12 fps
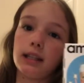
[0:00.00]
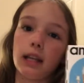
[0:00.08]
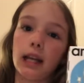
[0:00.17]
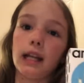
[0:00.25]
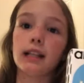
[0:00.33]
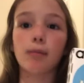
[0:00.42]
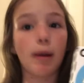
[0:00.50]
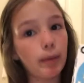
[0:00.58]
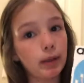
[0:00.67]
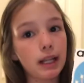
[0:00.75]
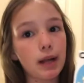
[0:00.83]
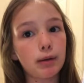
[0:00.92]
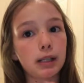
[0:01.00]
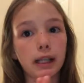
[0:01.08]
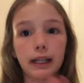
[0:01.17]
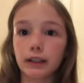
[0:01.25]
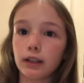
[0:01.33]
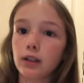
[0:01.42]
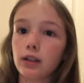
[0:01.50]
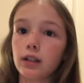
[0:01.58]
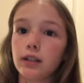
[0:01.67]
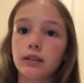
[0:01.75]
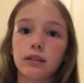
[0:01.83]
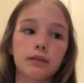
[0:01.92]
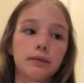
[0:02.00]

thing because my birthday was later on.